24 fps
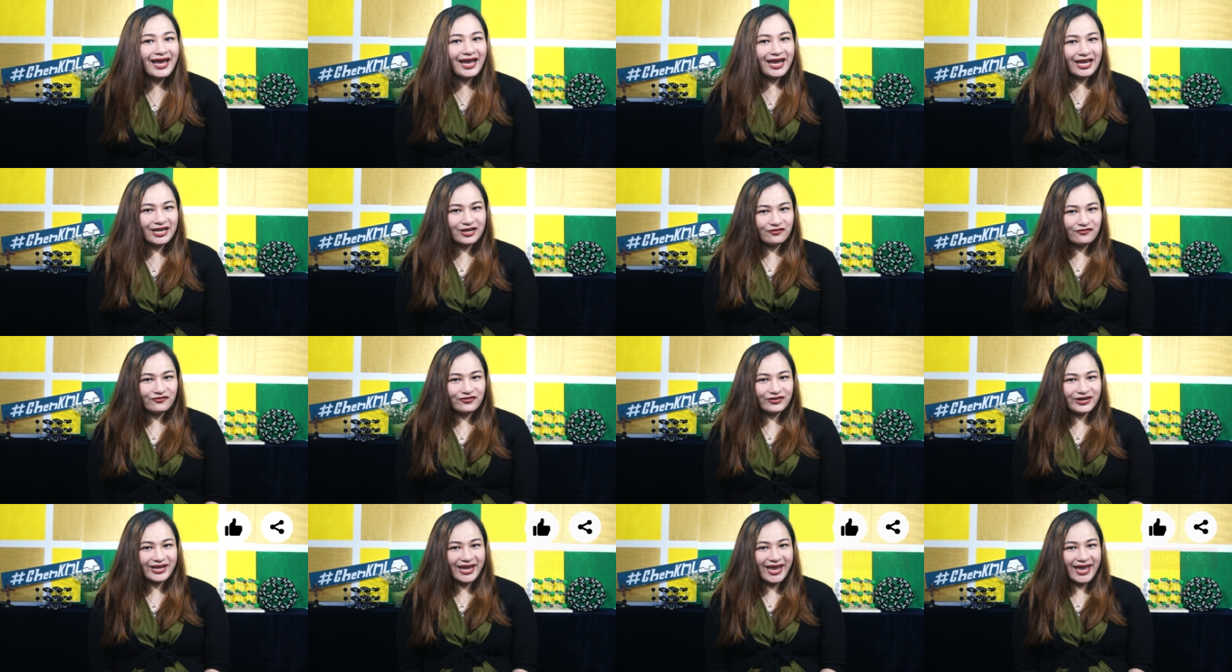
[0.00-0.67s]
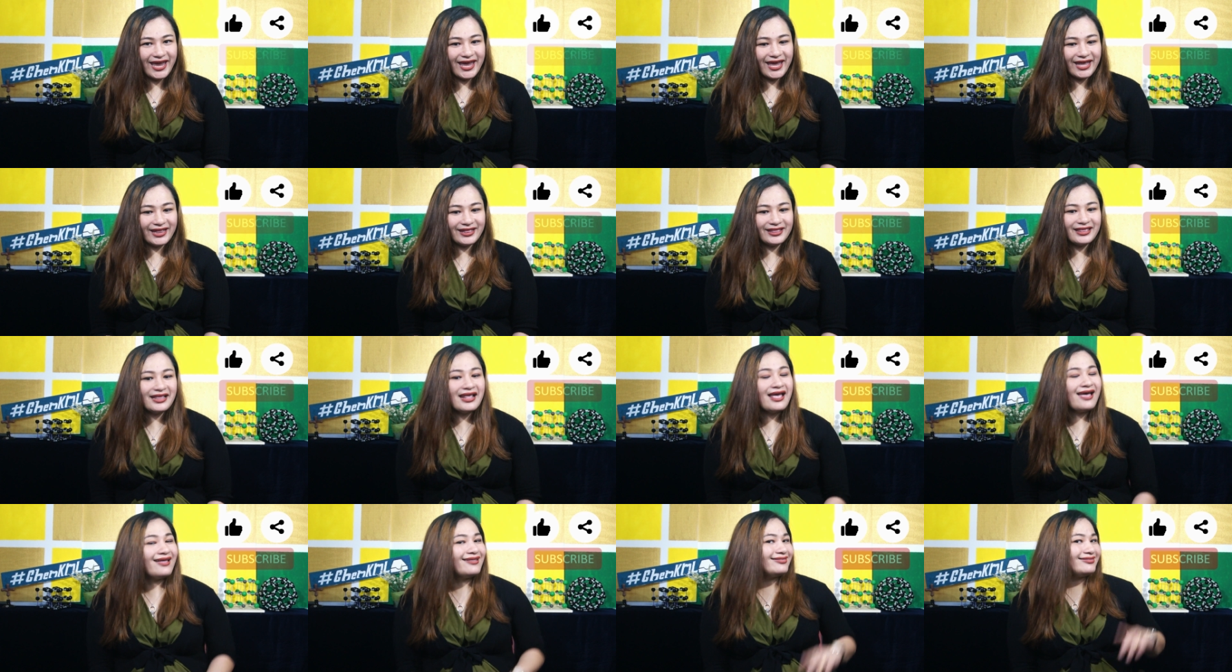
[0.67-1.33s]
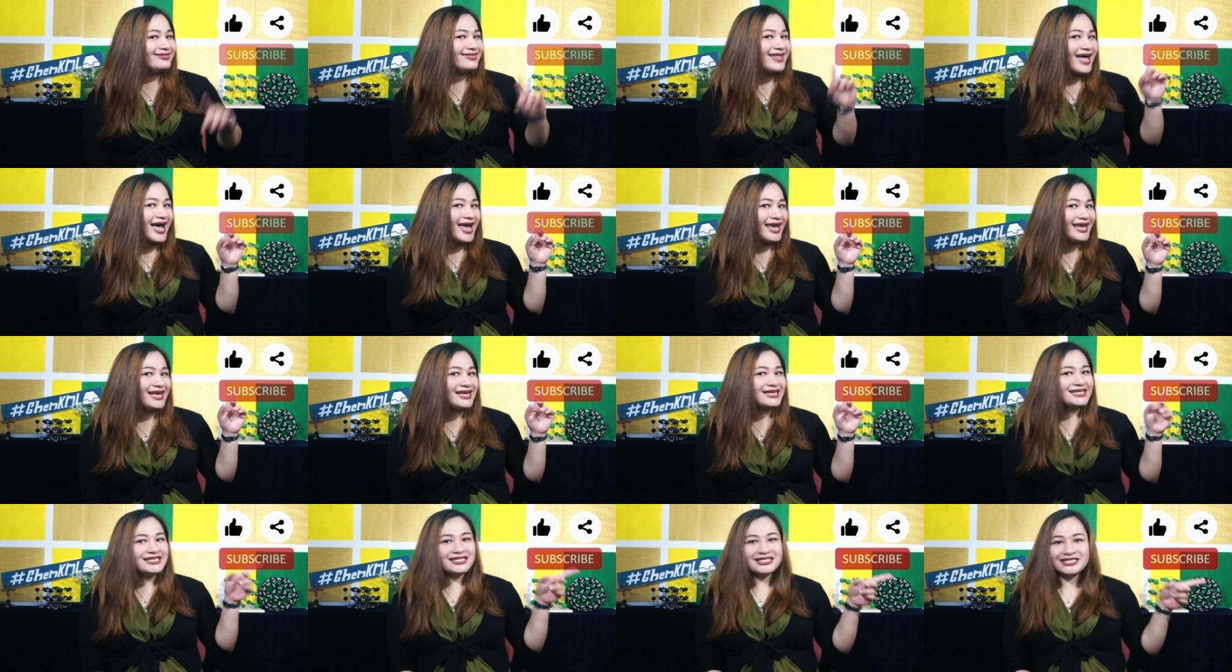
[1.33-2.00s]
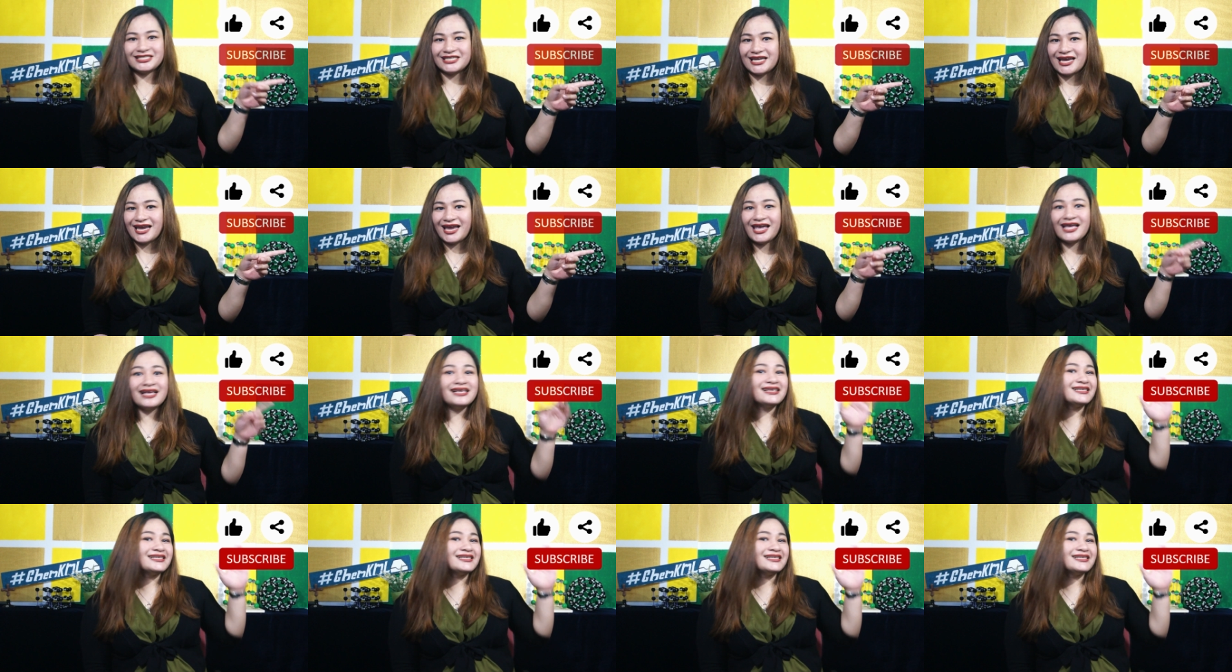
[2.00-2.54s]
and don't forget, like, share,